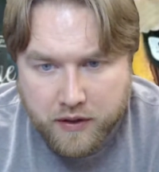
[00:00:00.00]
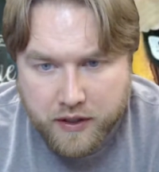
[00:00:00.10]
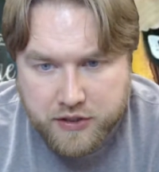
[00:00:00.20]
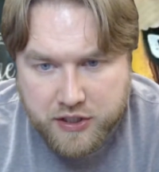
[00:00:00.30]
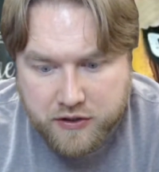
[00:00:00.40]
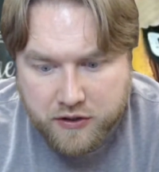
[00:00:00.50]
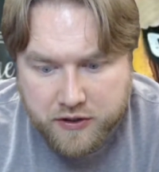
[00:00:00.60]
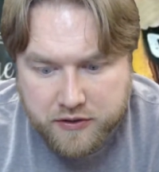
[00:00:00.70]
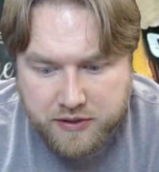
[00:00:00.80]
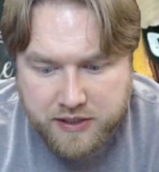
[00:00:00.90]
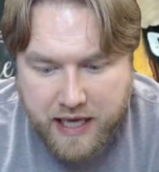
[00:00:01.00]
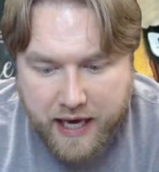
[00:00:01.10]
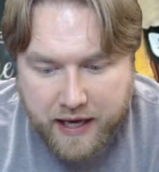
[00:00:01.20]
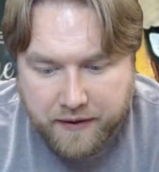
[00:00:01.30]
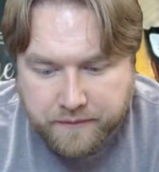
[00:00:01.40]
cheese curls we just
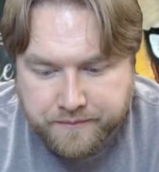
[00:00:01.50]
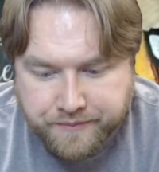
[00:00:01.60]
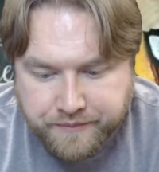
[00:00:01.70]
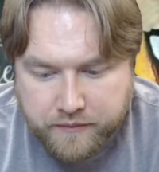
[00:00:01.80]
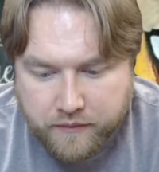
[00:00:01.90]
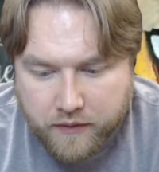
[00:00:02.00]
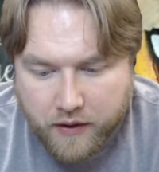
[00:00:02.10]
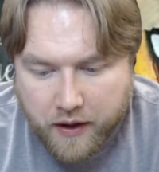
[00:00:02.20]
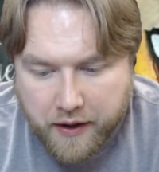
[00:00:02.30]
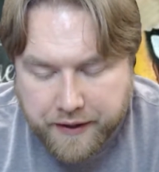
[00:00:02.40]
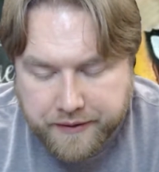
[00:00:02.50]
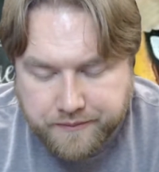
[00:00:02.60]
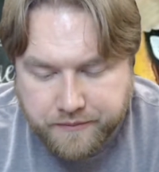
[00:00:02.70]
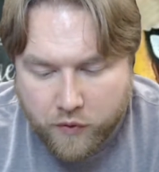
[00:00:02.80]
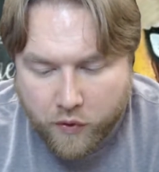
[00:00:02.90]
had.
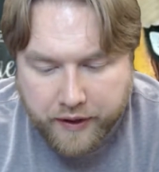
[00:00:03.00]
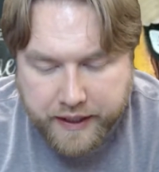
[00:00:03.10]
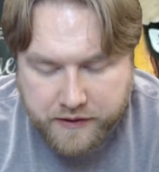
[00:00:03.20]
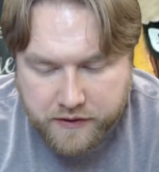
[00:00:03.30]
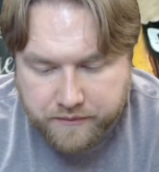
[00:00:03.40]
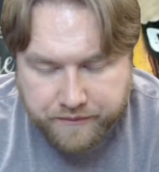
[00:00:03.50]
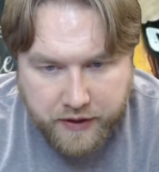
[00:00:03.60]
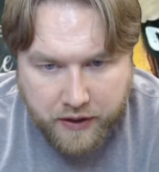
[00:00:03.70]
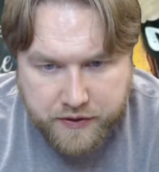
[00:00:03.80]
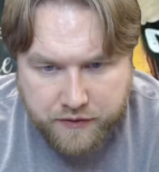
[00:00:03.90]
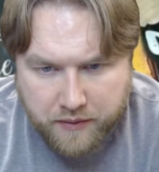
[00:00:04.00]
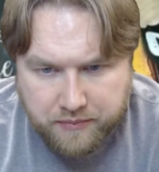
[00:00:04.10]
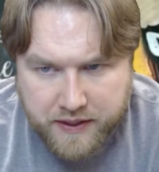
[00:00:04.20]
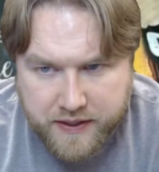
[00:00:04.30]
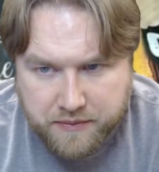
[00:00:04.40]
Or it's, you know, it's from
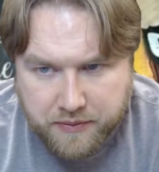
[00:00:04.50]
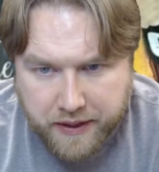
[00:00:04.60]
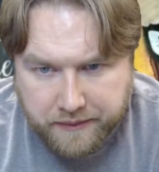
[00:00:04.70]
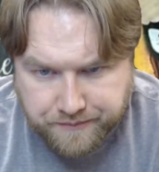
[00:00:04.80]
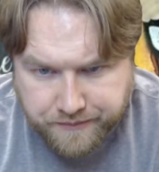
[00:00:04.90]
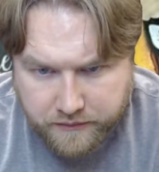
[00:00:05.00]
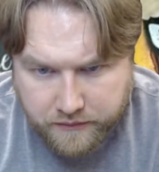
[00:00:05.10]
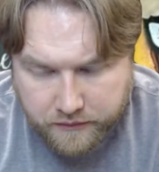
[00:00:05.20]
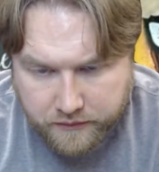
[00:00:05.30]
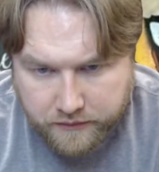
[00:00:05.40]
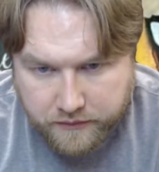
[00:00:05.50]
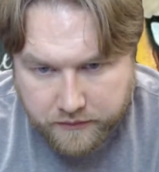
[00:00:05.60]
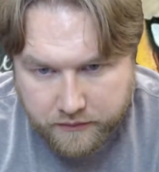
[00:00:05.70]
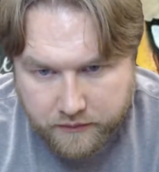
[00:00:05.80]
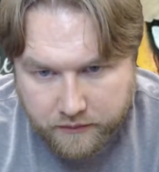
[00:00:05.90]
these, but
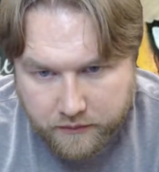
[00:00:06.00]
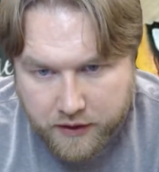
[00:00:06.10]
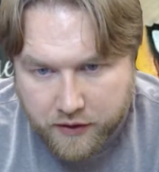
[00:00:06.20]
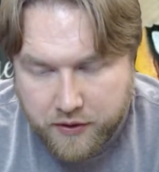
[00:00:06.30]
you know, your